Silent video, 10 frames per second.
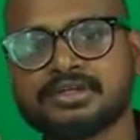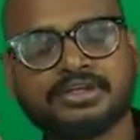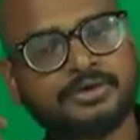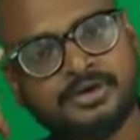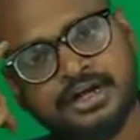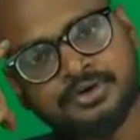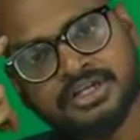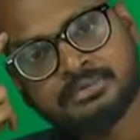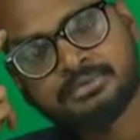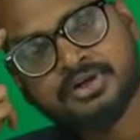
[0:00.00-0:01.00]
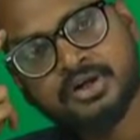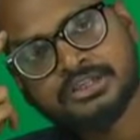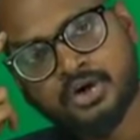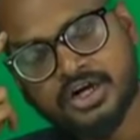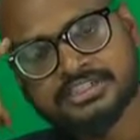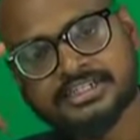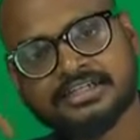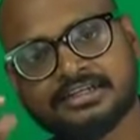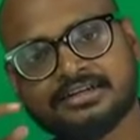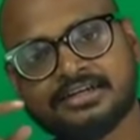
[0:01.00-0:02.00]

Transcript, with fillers: you don't have to remember all the oxide